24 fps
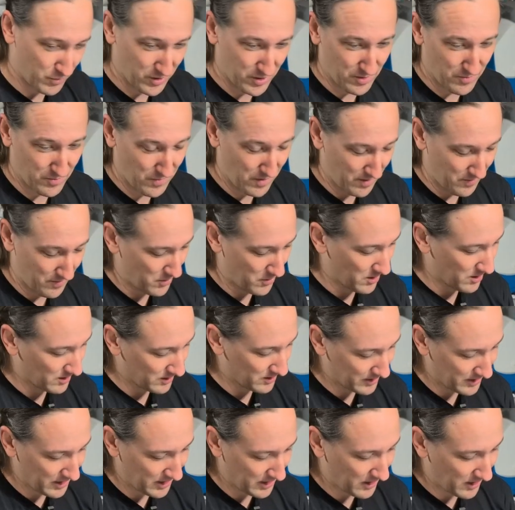Could be
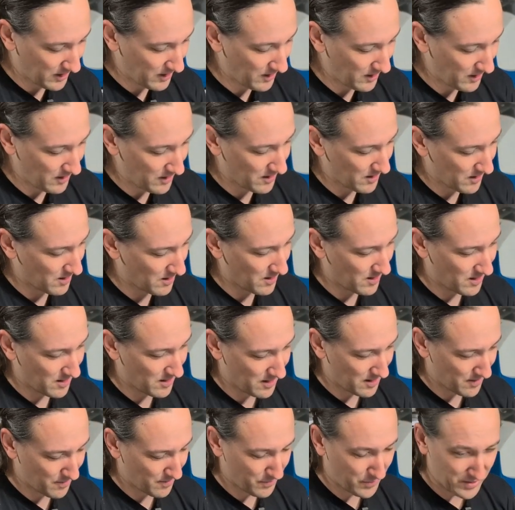maybe a leaky
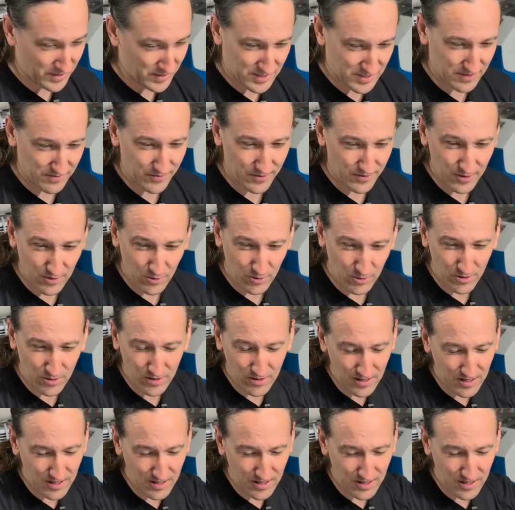PCV